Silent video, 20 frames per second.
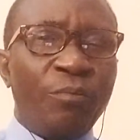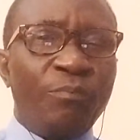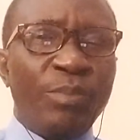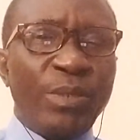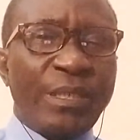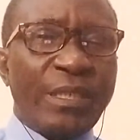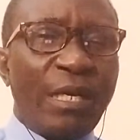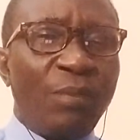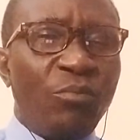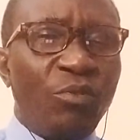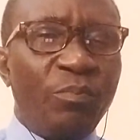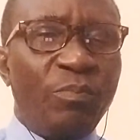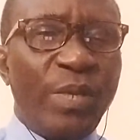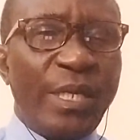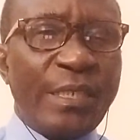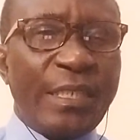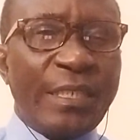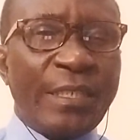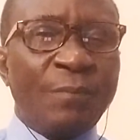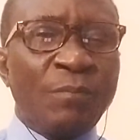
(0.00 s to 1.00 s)
your peaceable
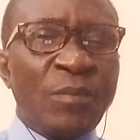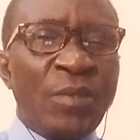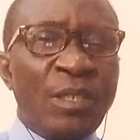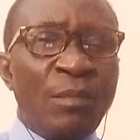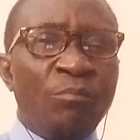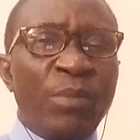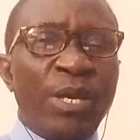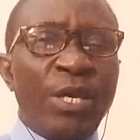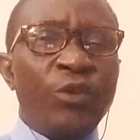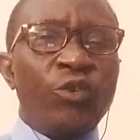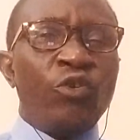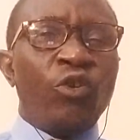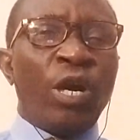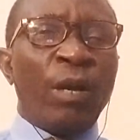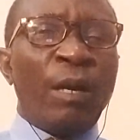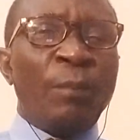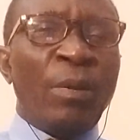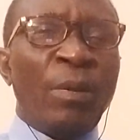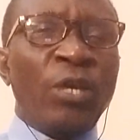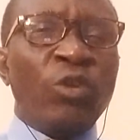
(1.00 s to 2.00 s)
places. May your